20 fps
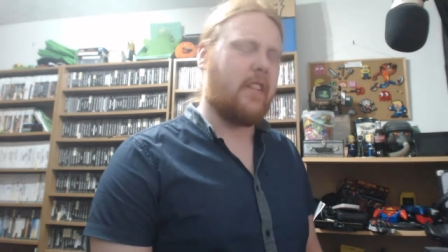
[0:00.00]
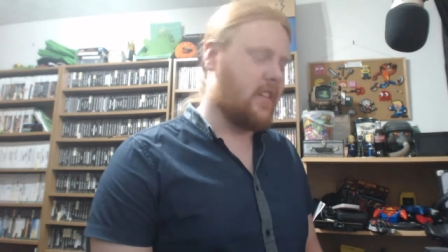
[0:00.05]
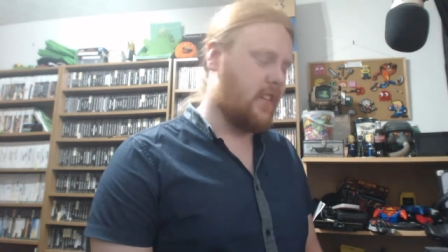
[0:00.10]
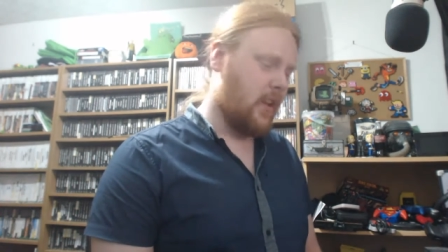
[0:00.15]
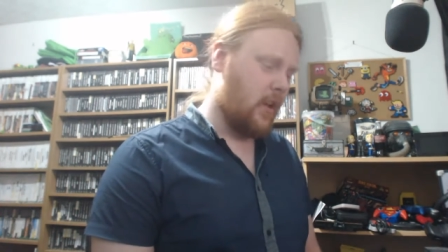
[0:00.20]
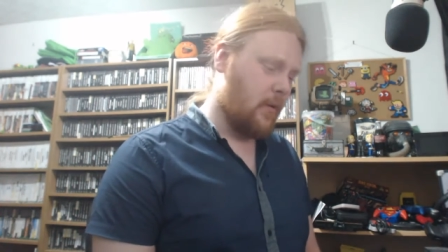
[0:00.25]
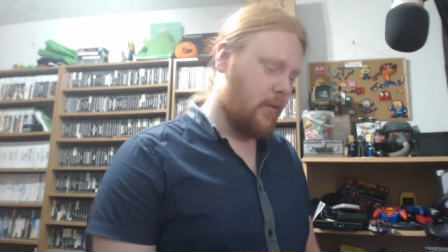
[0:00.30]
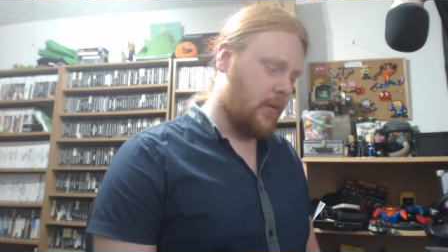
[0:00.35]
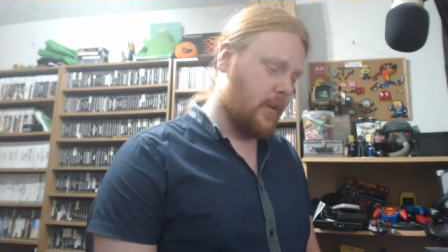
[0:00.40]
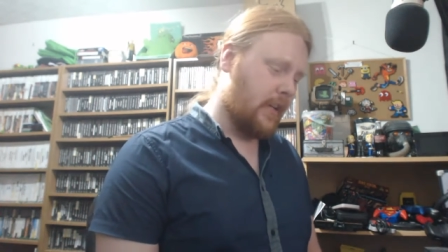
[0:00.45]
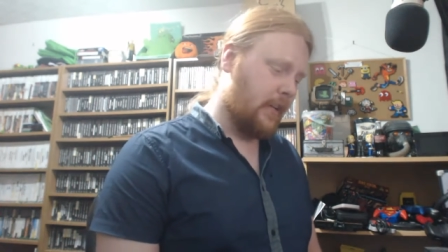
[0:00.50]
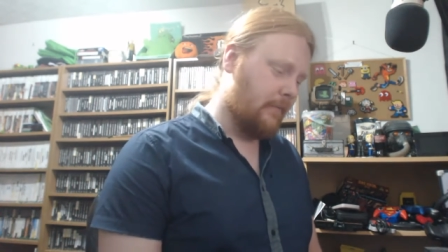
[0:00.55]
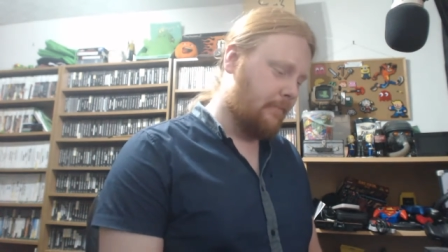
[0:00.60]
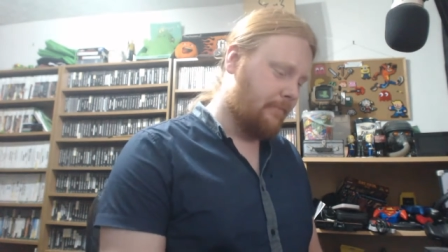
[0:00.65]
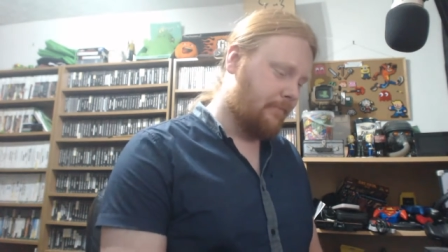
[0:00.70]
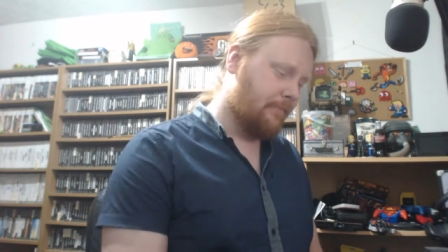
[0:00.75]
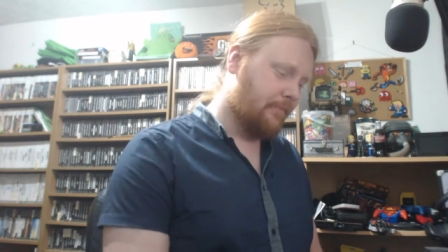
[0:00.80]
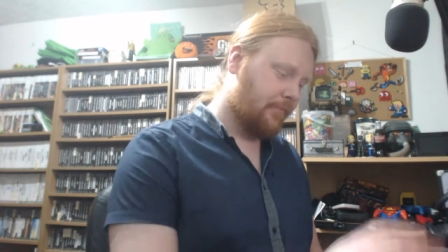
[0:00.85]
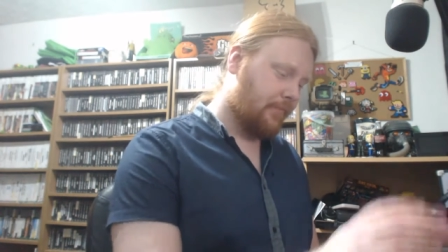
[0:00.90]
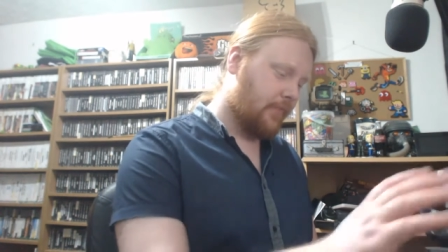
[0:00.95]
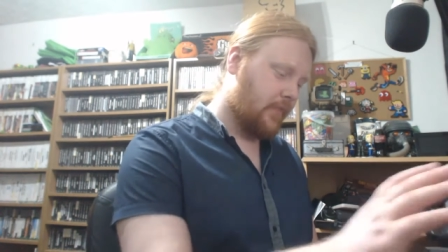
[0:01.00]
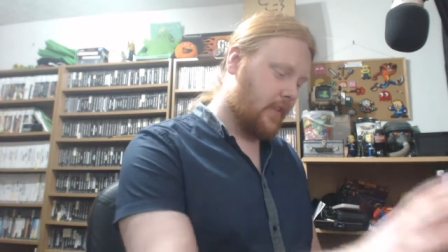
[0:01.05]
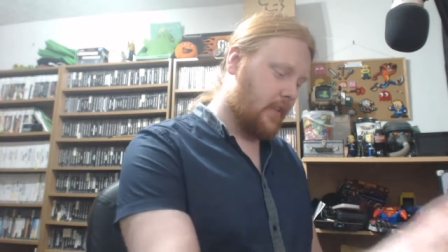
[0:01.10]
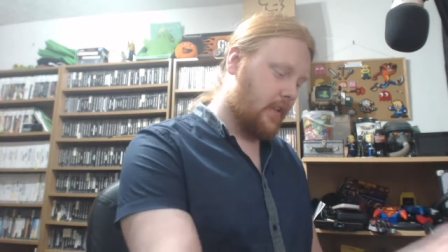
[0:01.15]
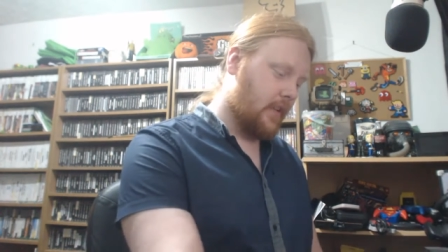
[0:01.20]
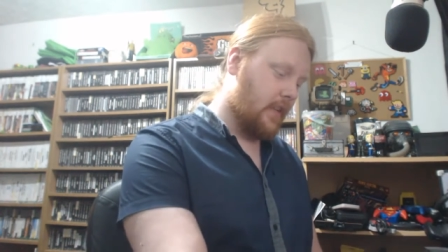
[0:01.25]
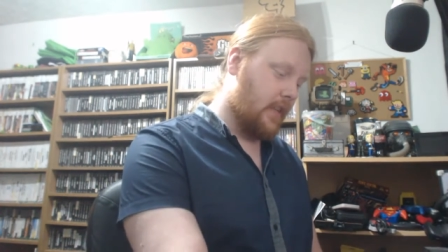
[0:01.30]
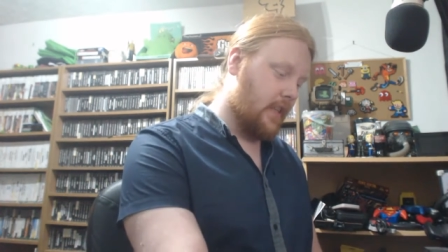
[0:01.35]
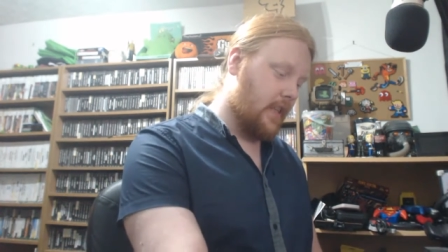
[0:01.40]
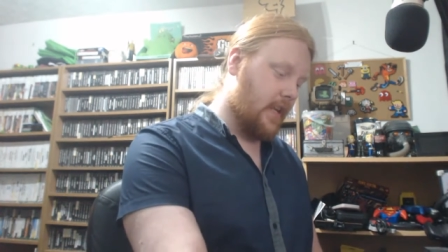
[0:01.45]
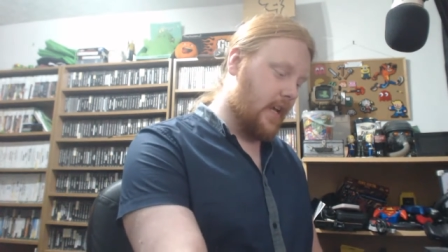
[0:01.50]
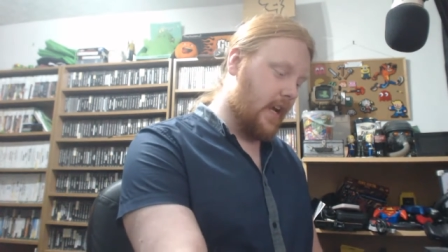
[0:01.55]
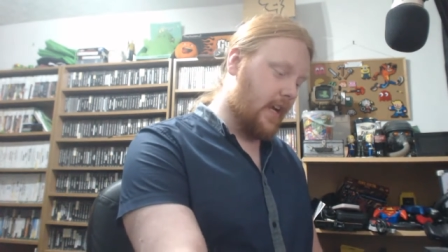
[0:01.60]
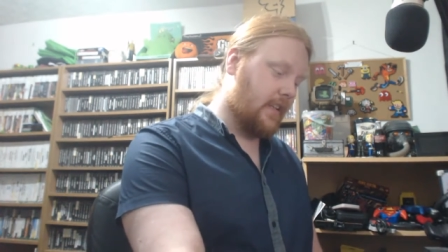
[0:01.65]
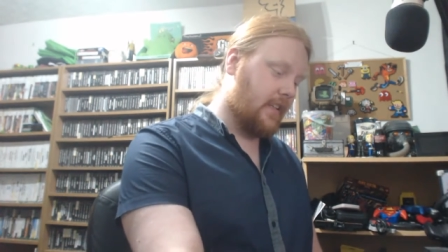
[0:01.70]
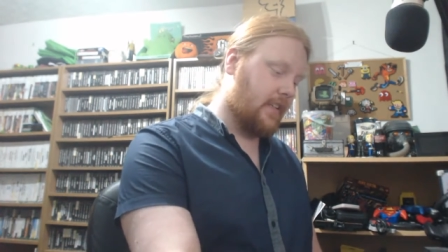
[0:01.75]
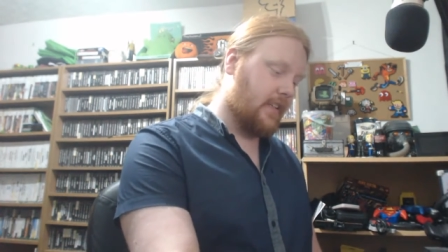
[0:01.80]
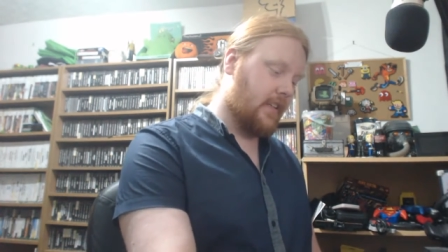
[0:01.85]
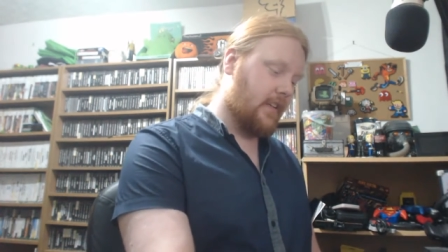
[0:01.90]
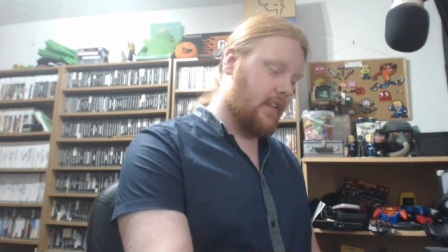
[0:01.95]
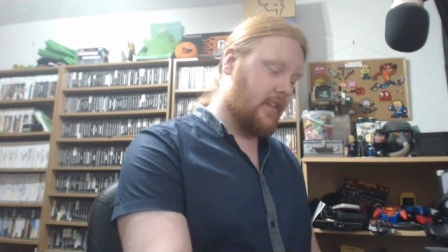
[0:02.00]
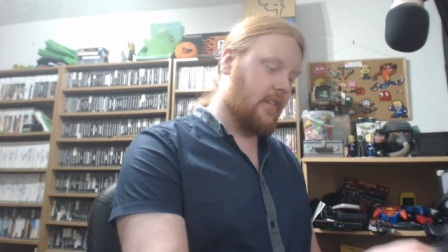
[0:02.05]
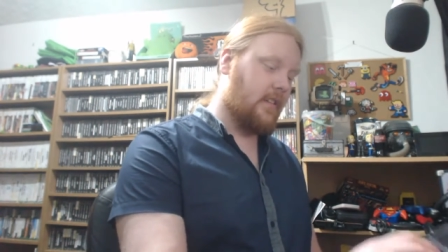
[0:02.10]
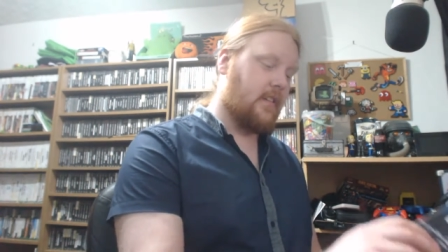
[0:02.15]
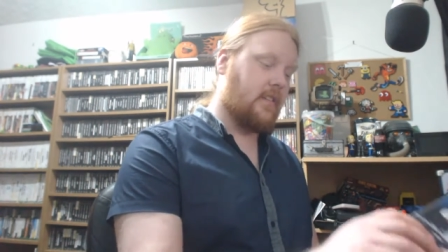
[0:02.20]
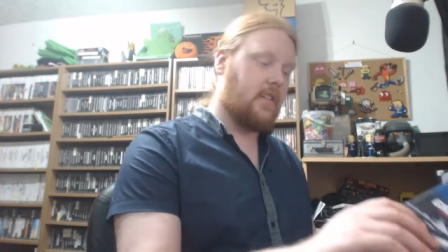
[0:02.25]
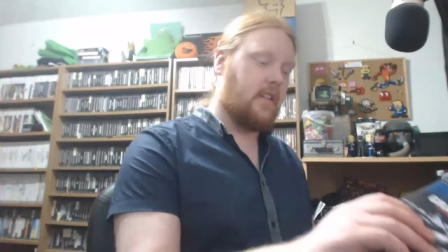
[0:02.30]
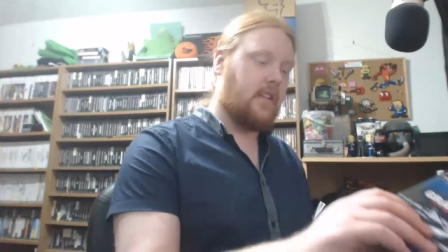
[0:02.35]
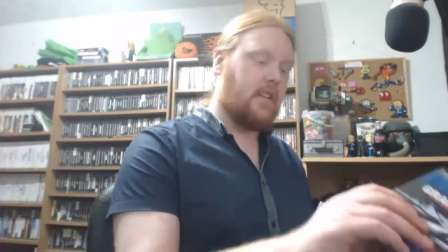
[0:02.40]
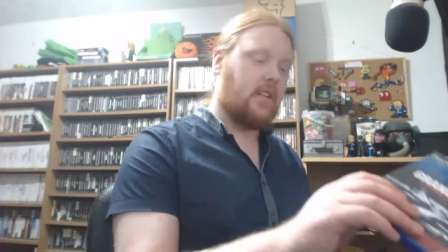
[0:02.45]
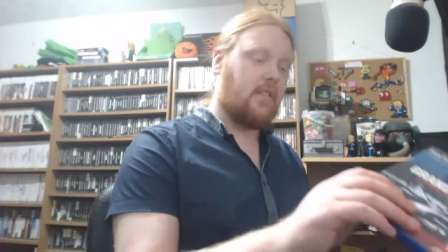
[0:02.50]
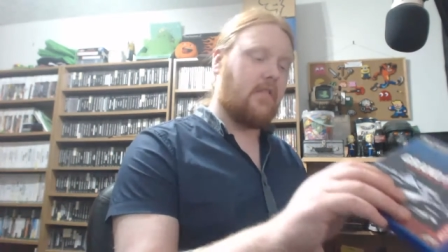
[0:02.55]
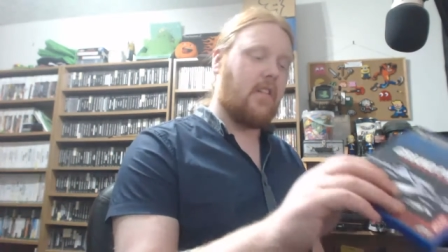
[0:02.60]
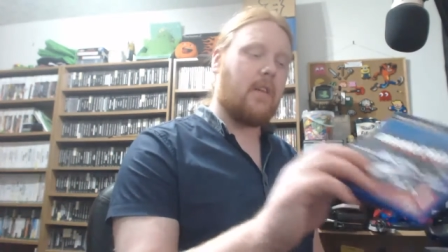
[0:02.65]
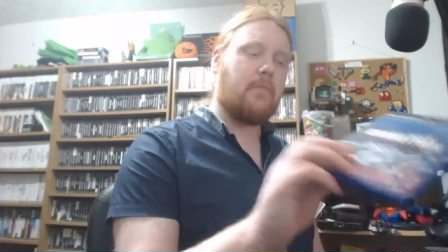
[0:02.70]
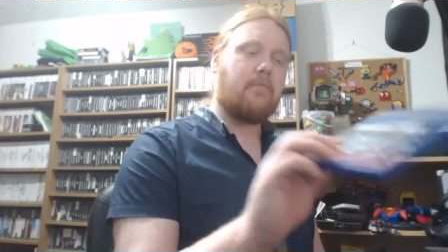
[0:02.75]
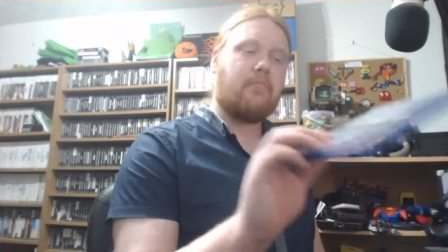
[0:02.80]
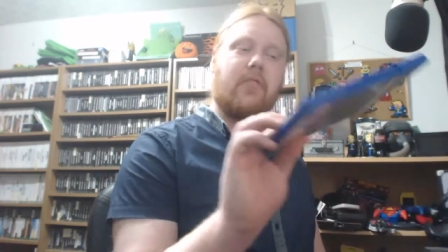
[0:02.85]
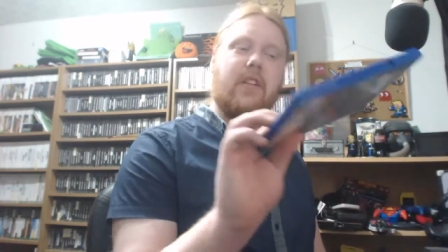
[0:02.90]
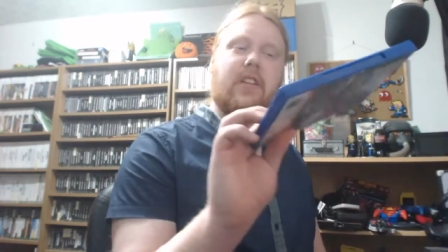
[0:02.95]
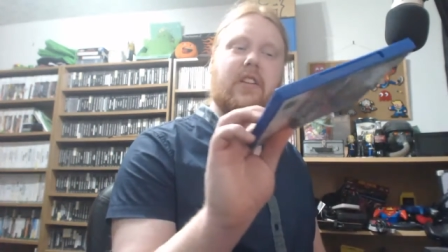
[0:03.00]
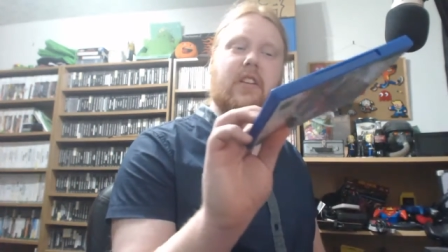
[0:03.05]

slowly. Next, Grand Prix